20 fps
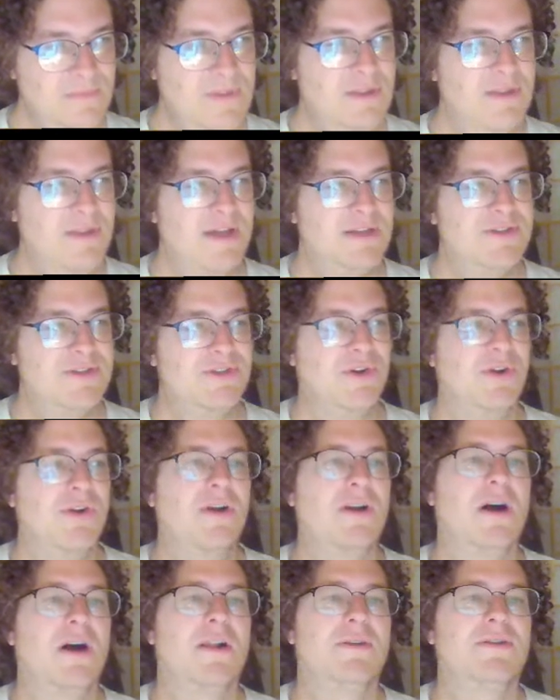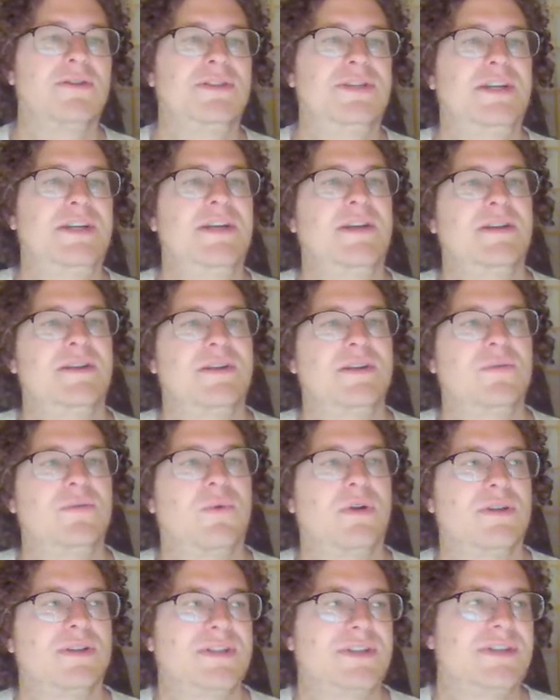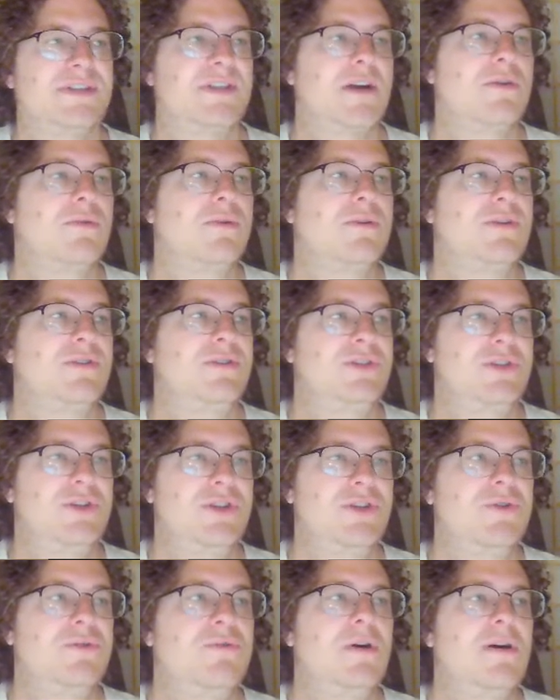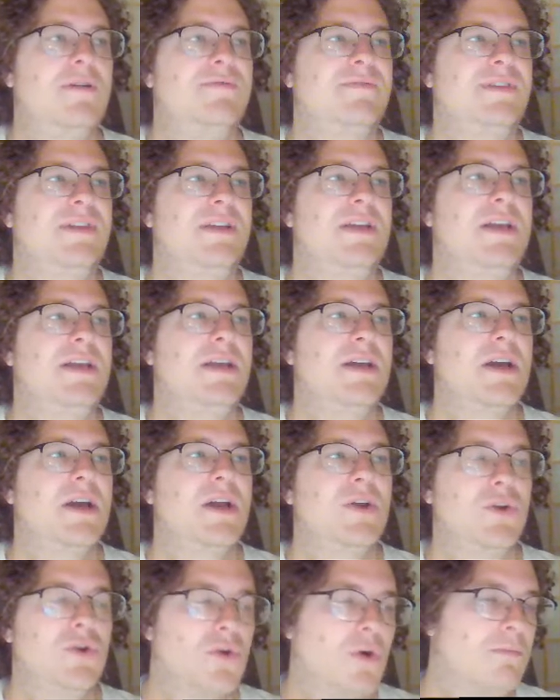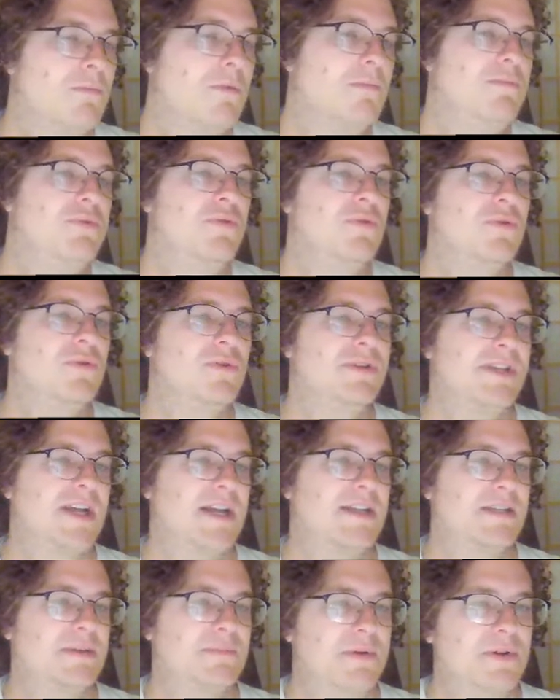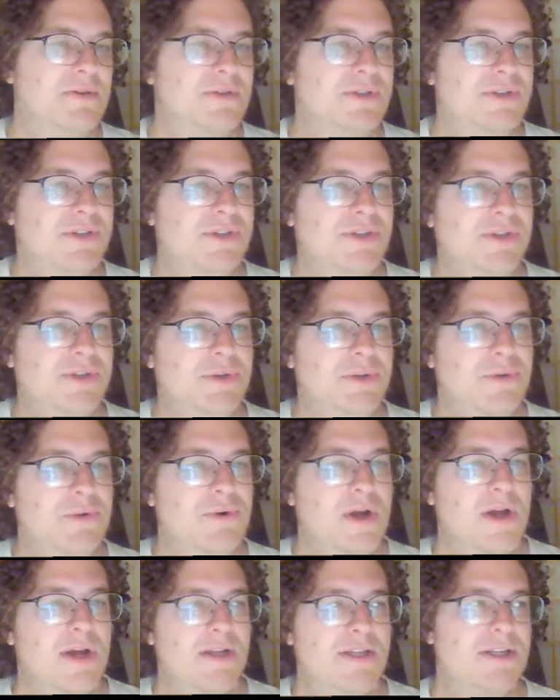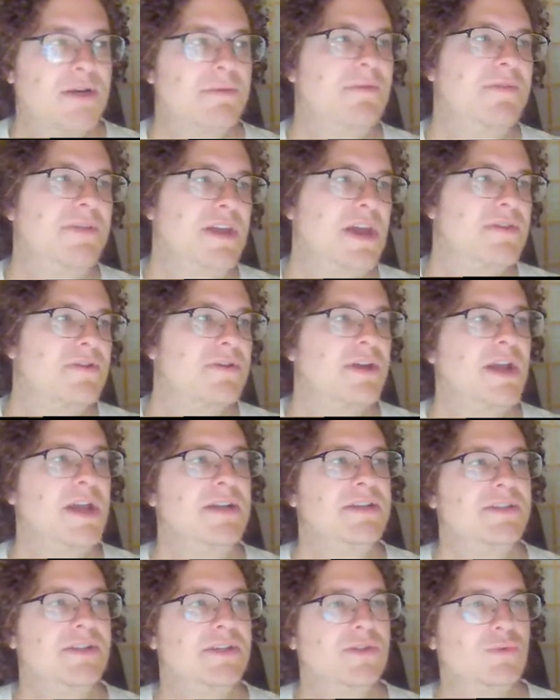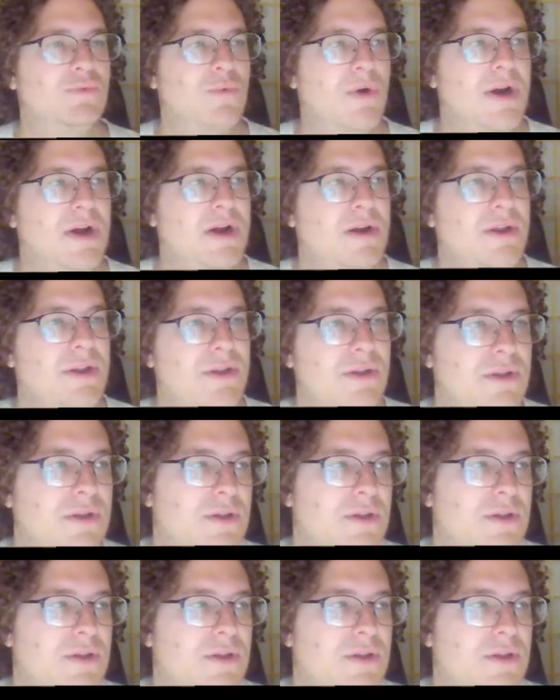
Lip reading: that certain colors weren't stuck with two of the normal pools as opposed to some of the other cases where